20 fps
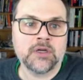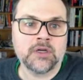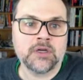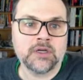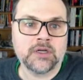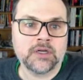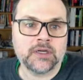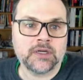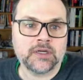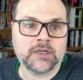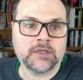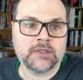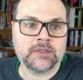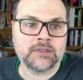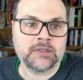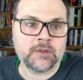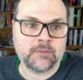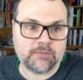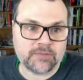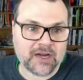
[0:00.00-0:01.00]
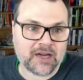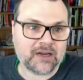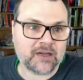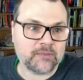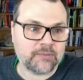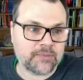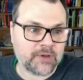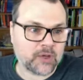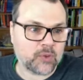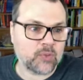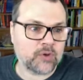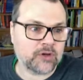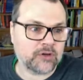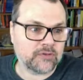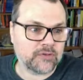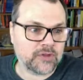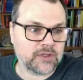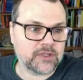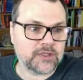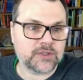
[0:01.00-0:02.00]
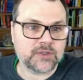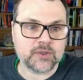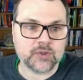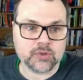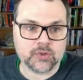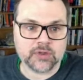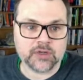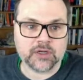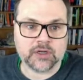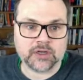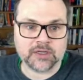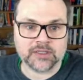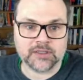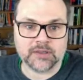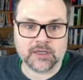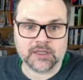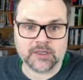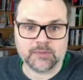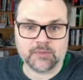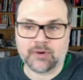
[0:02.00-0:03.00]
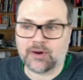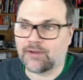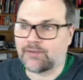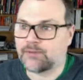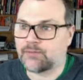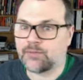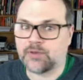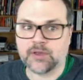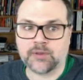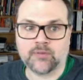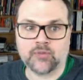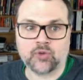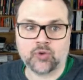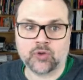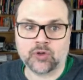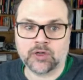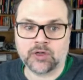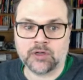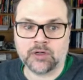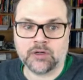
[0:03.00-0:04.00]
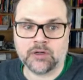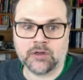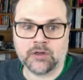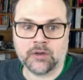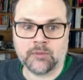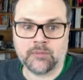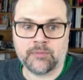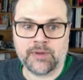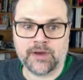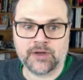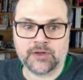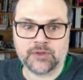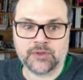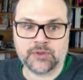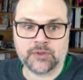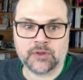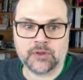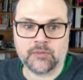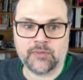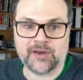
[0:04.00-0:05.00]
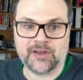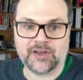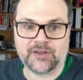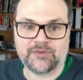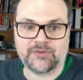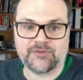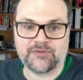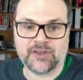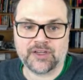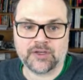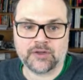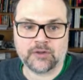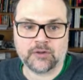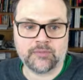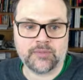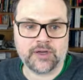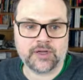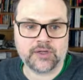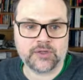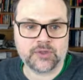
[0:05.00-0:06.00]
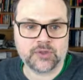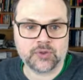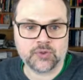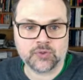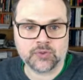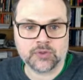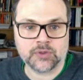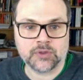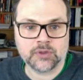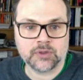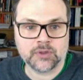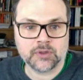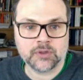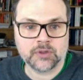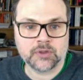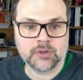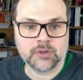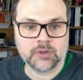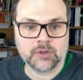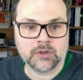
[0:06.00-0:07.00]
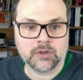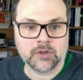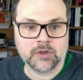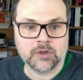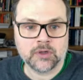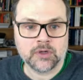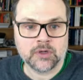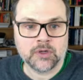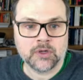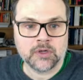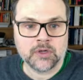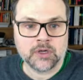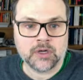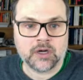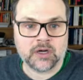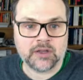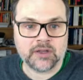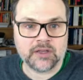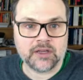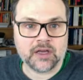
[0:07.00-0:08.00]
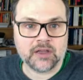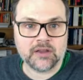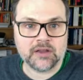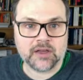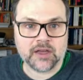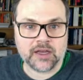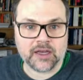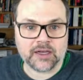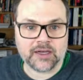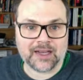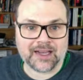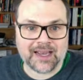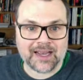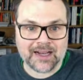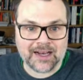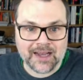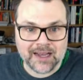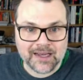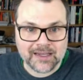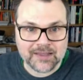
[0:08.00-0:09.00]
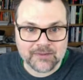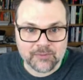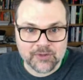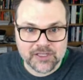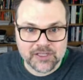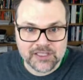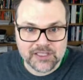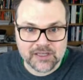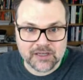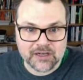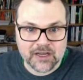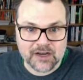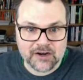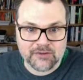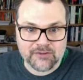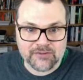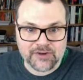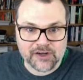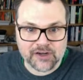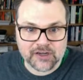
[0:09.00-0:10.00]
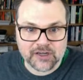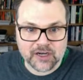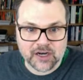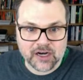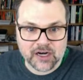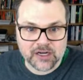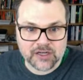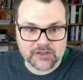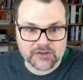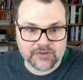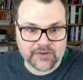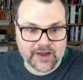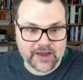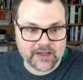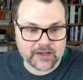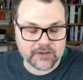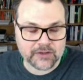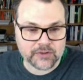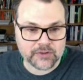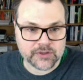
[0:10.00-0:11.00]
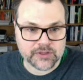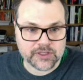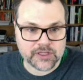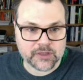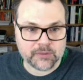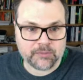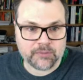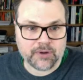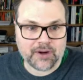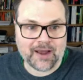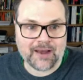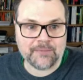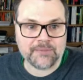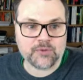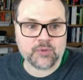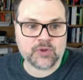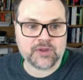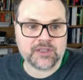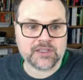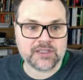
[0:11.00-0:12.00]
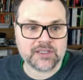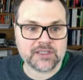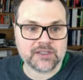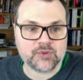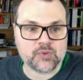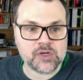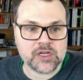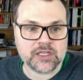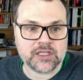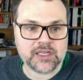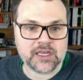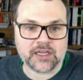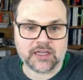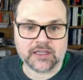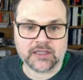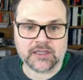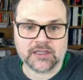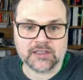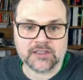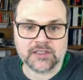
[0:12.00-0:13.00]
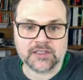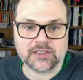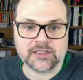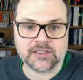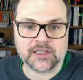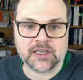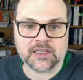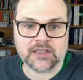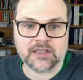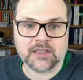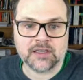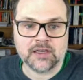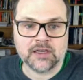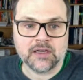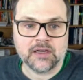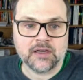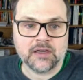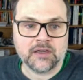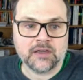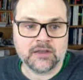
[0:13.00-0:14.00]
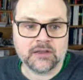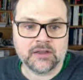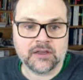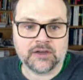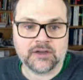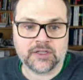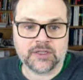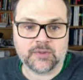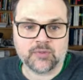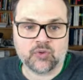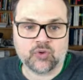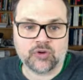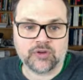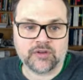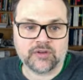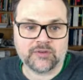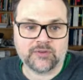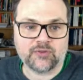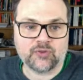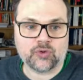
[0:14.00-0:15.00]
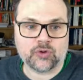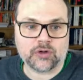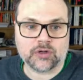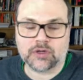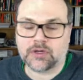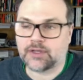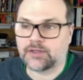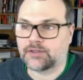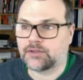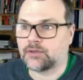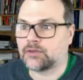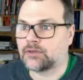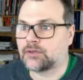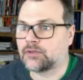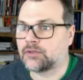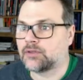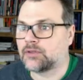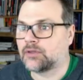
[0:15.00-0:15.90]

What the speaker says: You'd probably pick one of these 2 here as perhaps being a better fit or a better suit. On the other hand, we see a lot of very large values here. Perhaps what this is really telling us is that there is more than 4 clusters.